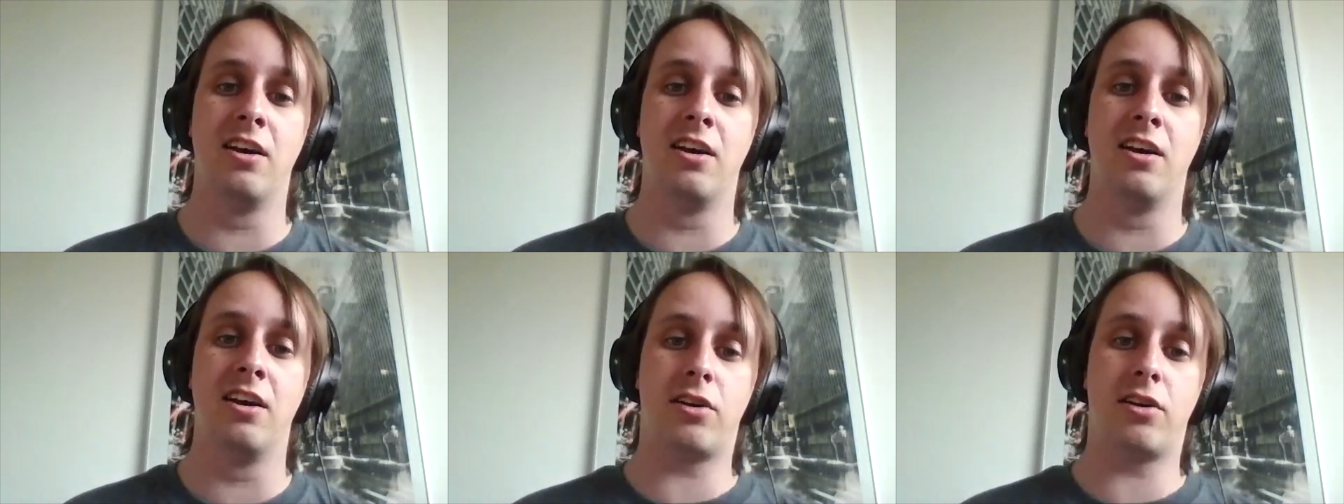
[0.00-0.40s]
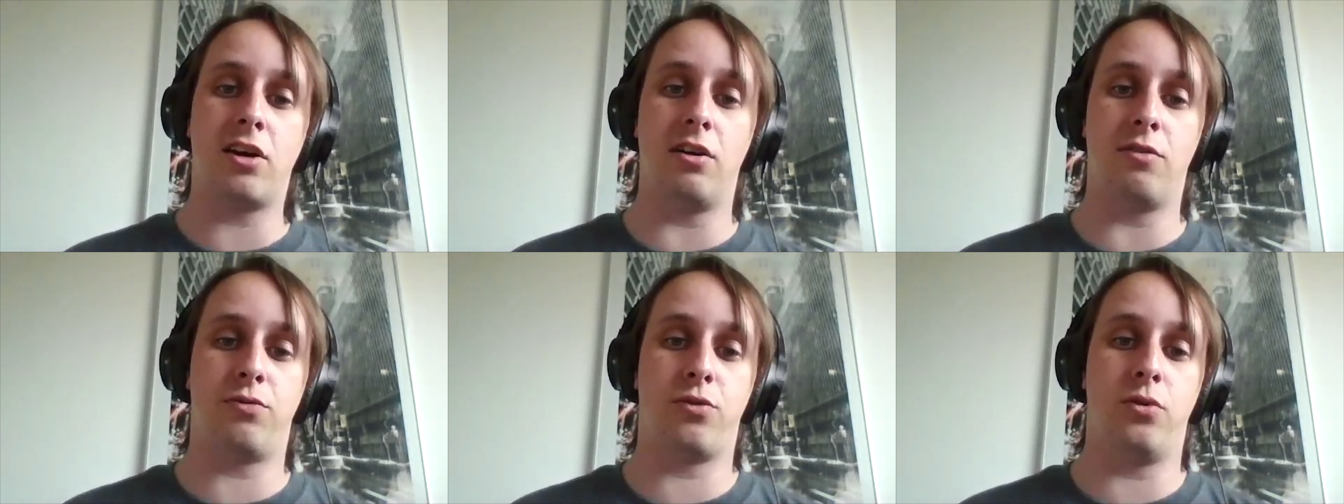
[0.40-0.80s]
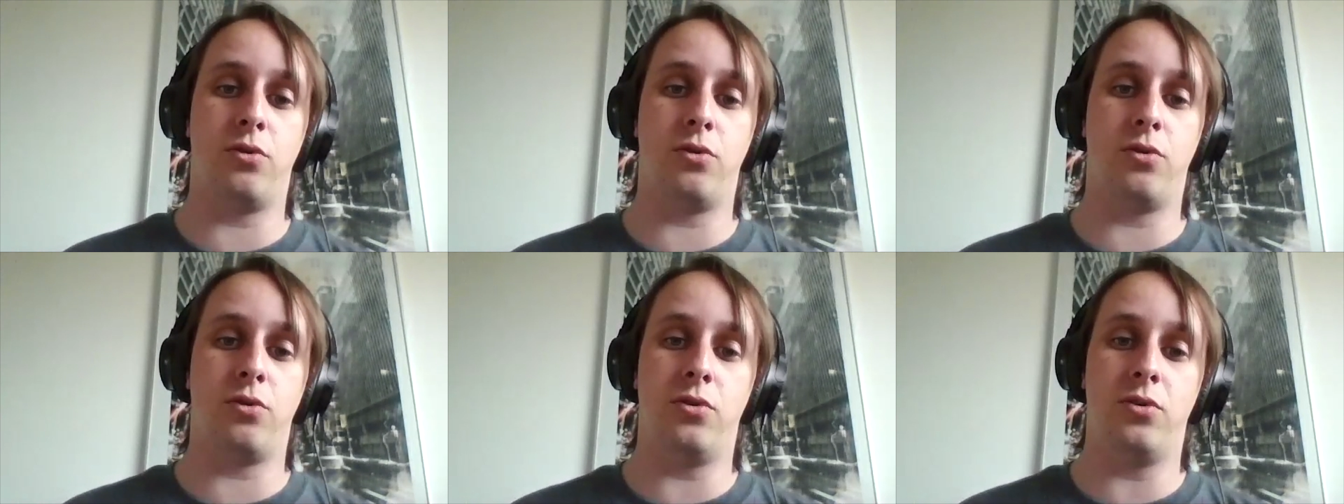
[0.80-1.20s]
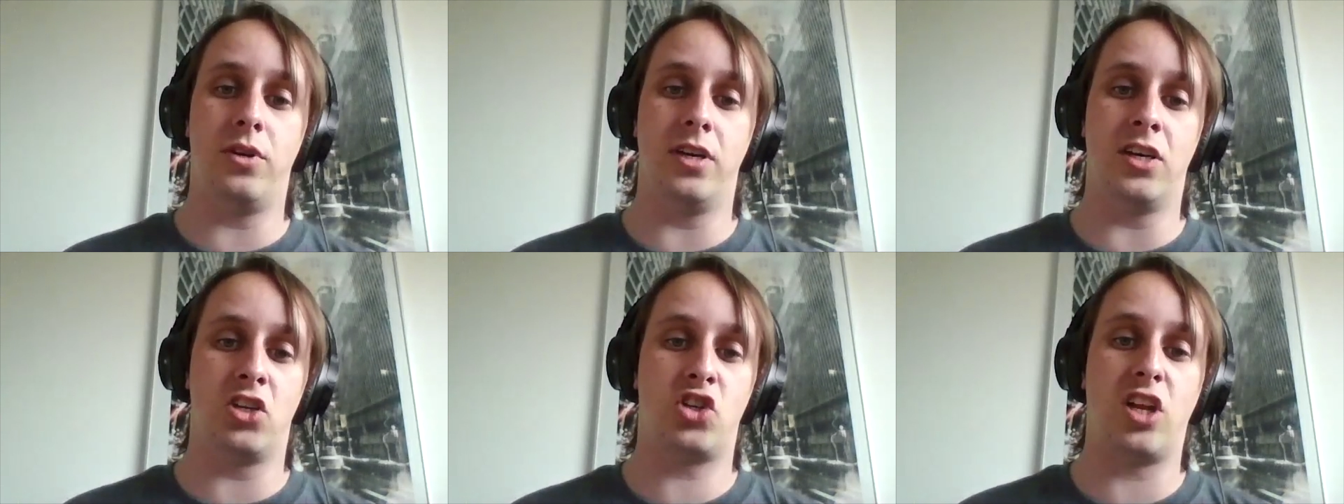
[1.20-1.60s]
very colorful
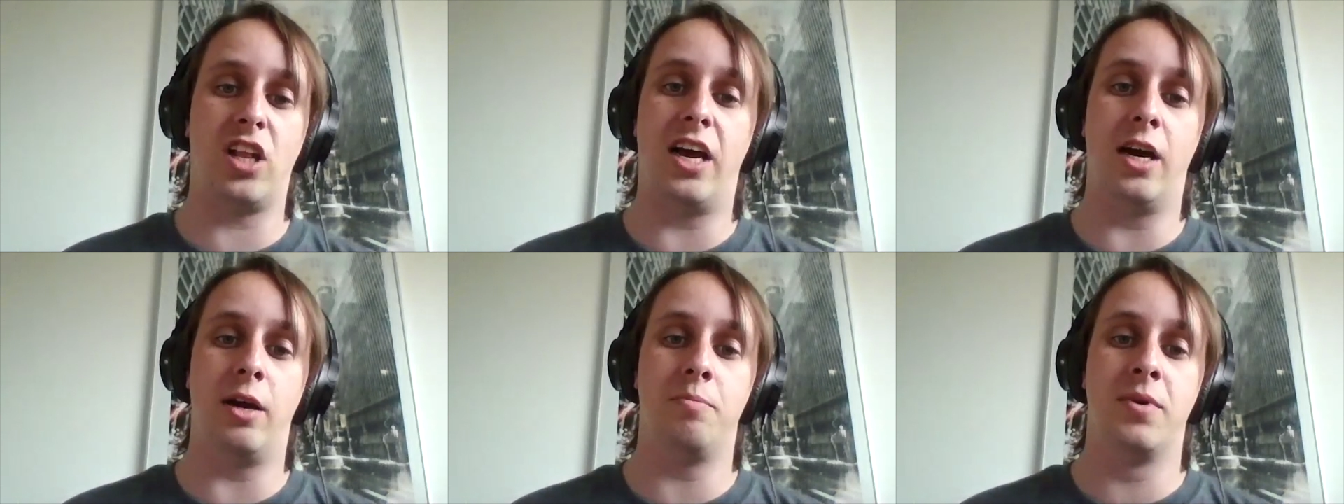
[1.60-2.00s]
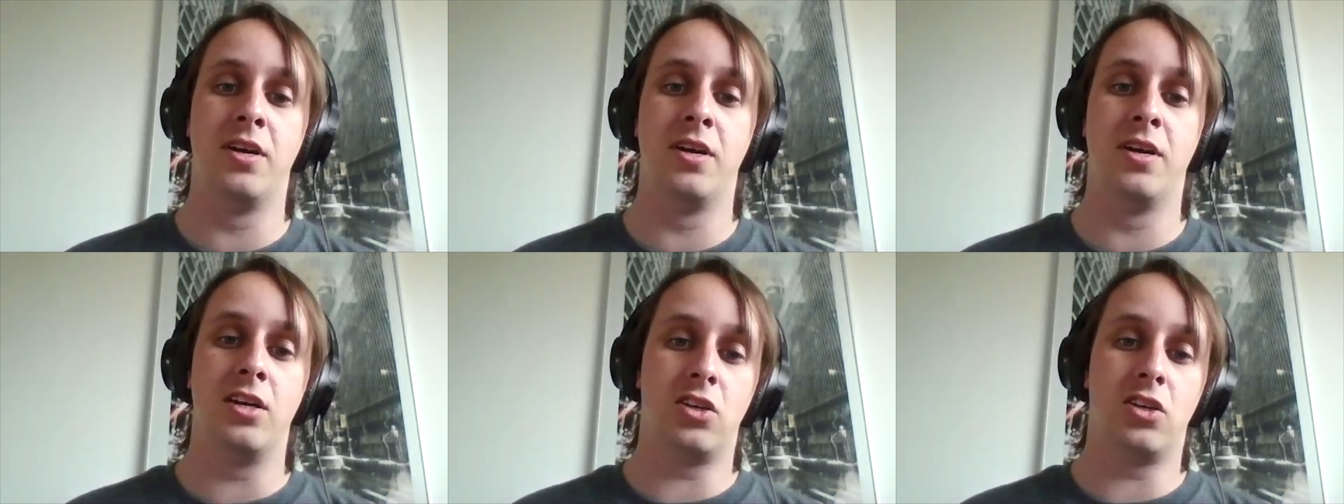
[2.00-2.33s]
uh, slime.